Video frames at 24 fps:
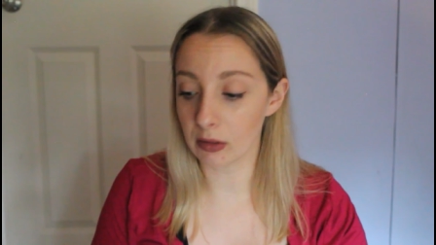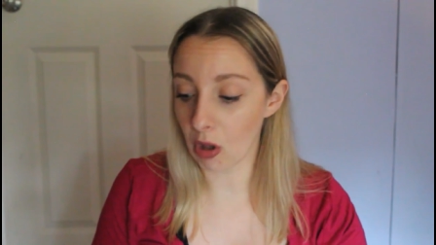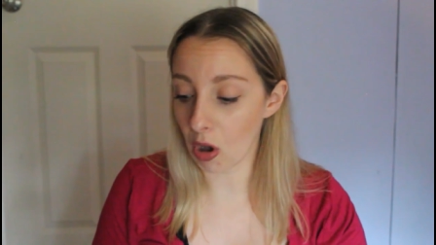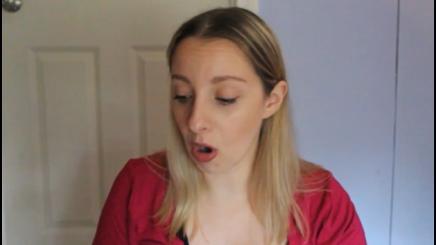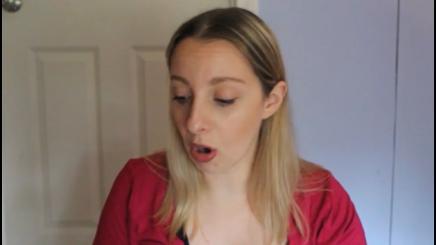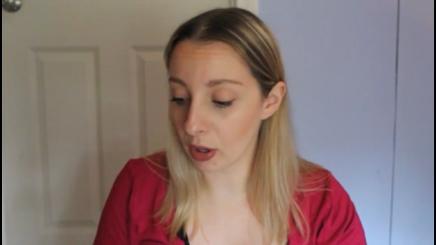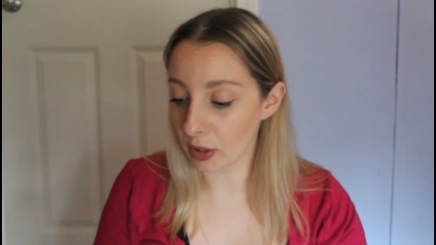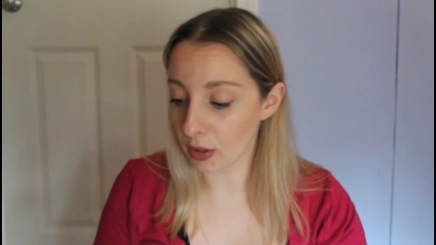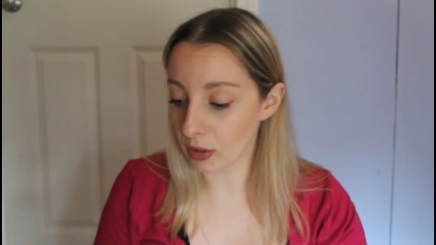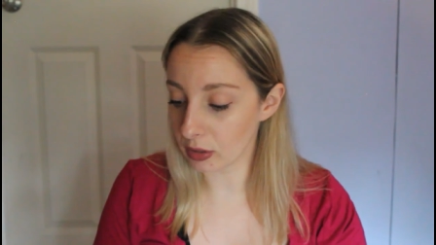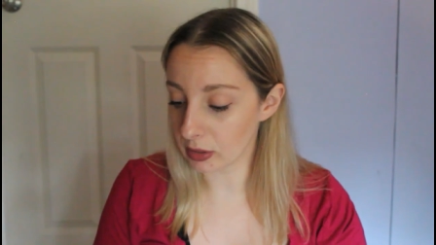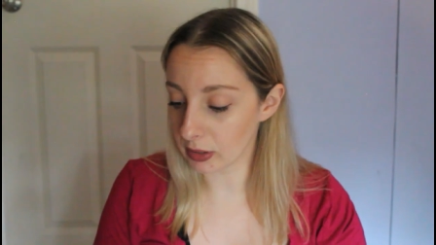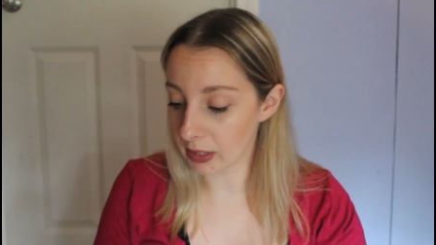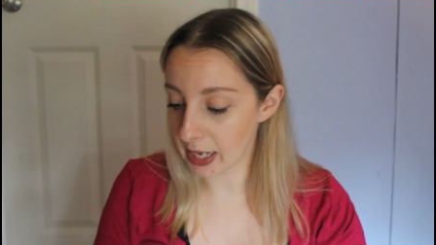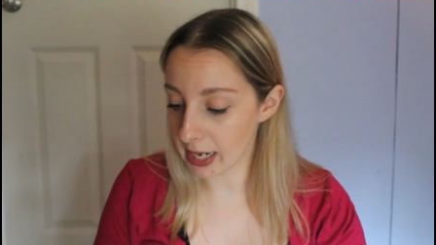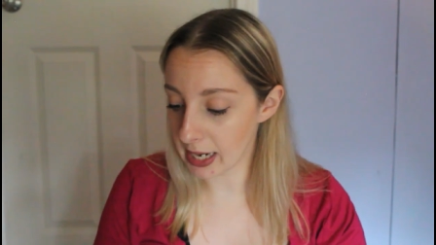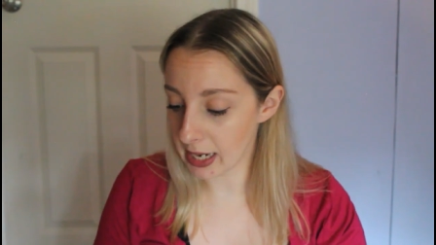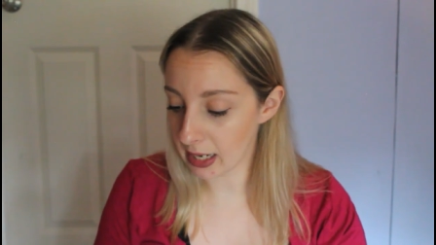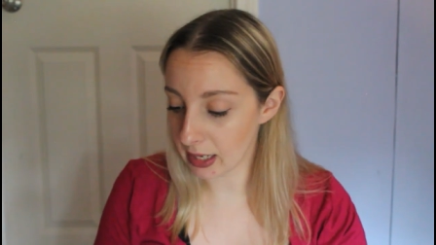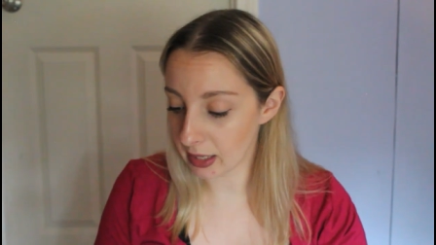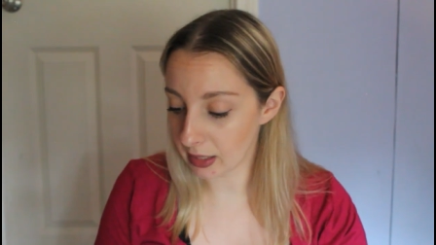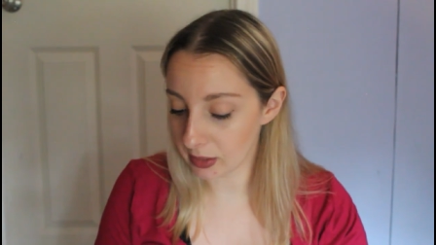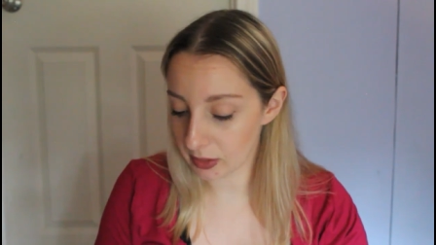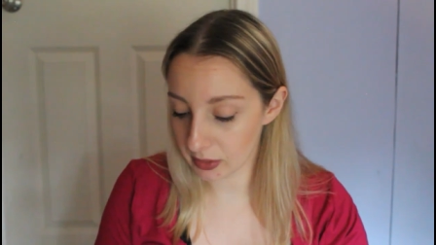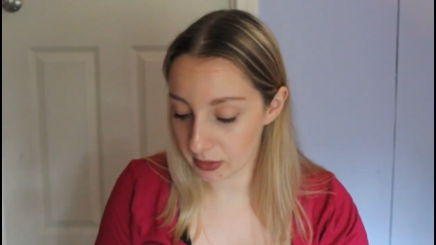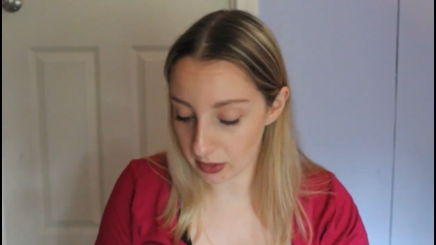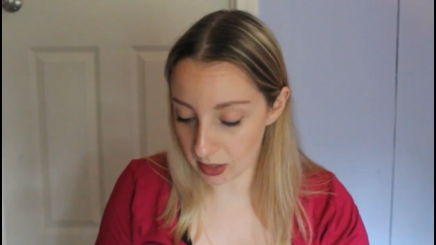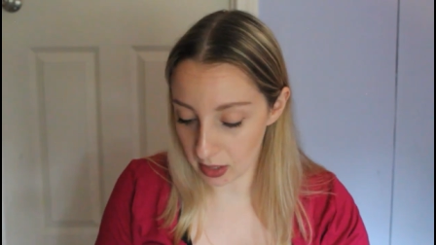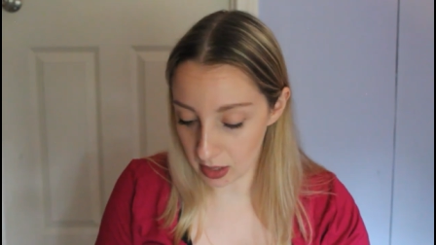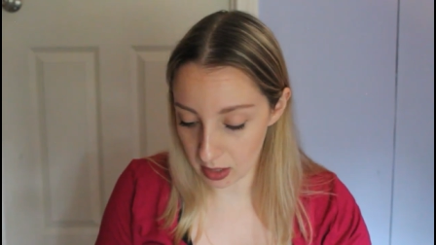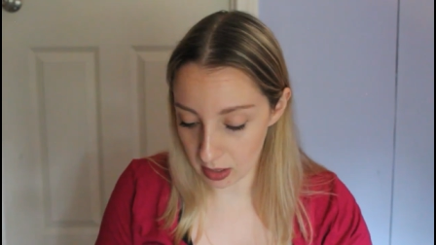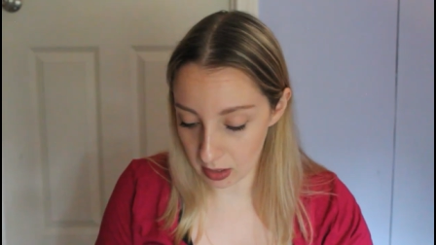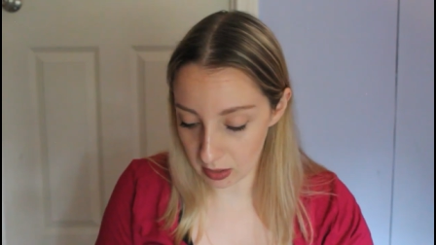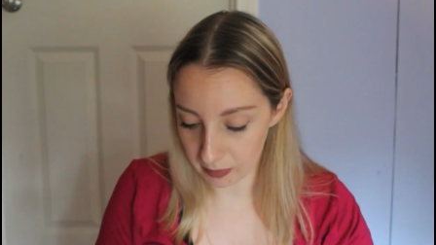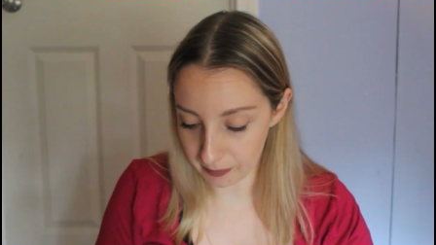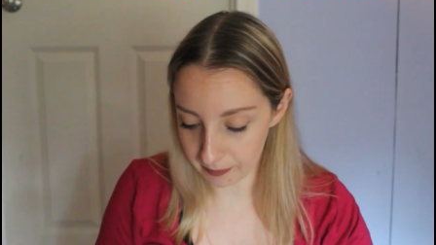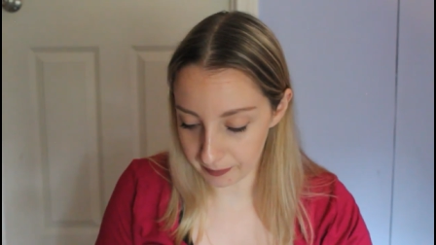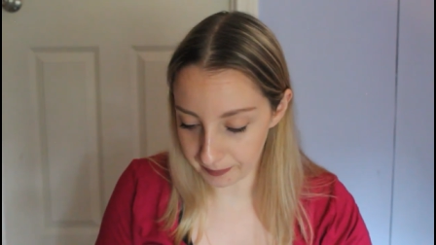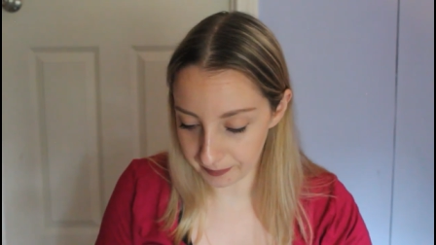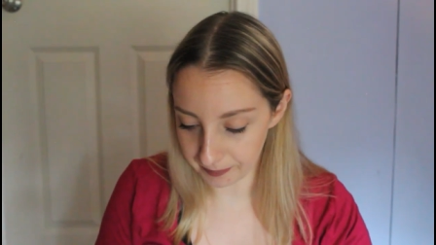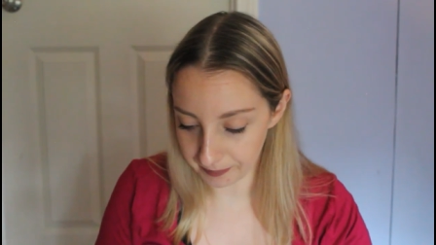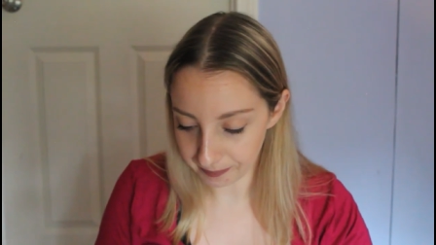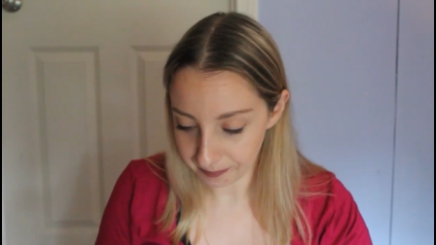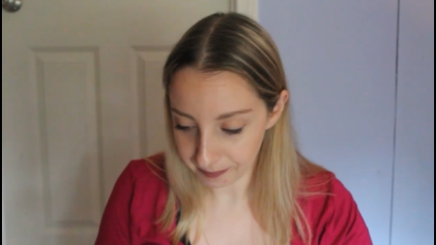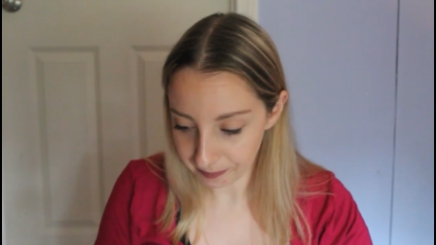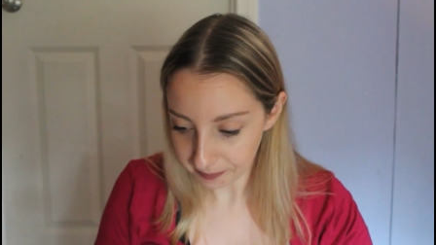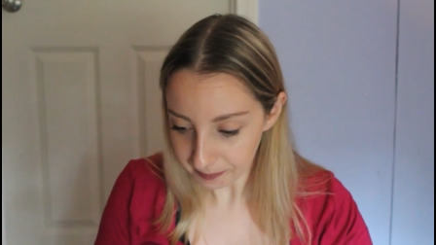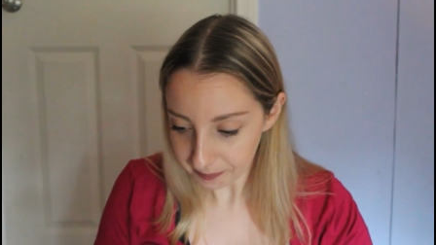longer length,
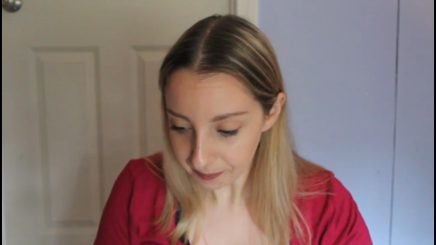um,